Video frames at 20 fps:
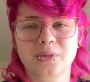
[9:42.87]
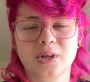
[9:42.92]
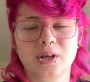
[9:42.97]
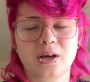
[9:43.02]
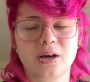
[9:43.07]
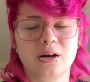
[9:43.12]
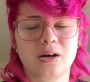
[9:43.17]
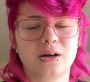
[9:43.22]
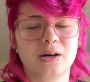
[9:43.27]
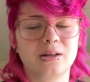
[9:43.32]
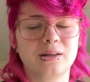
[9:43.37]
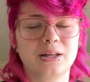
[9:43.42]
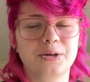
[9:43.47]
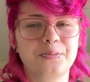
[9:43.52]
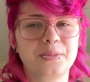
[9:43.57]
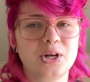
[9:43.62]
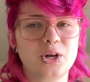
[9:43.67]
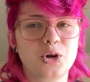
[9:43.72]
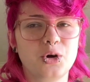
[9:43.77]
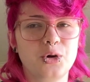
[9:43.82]
let
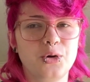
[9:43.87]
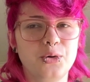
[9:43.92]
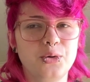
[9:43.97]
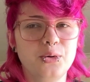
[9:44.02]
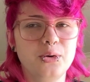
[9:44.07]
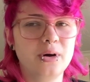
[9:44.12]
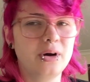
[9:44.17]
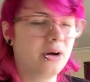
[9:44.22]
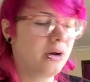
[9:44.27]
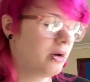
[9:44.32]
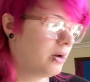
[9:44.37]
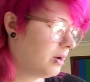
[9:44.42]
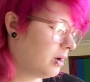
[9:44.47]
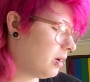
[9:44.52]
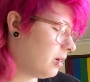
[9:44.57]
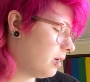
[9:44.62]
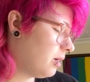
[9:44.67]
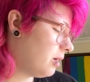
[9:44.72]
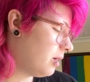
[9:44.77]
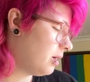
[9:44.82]
me know
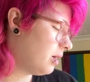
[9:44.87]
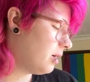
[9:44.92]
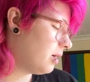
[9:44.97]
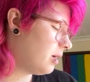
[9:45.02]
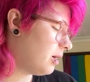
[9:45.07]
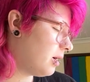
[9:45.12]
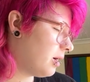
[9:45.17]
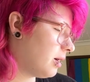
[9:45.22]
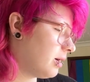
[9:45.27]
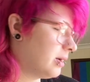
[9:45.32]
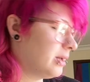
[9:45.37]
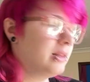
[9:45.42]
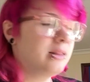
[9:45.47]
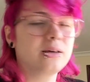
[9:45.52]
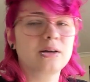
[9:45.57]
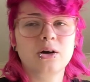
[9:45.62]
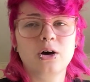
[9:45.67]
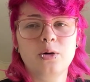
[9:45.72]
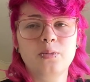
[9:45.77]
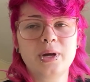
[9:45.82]
in the
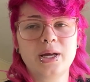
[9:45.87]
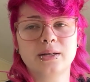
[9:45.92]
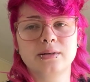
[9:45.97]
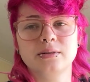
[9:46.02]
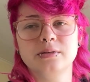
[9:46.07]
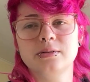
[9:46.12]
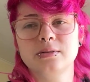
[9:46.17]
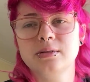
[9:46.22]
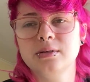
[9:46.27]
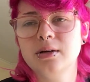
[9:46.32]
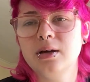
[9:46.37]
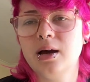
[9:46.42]
comments.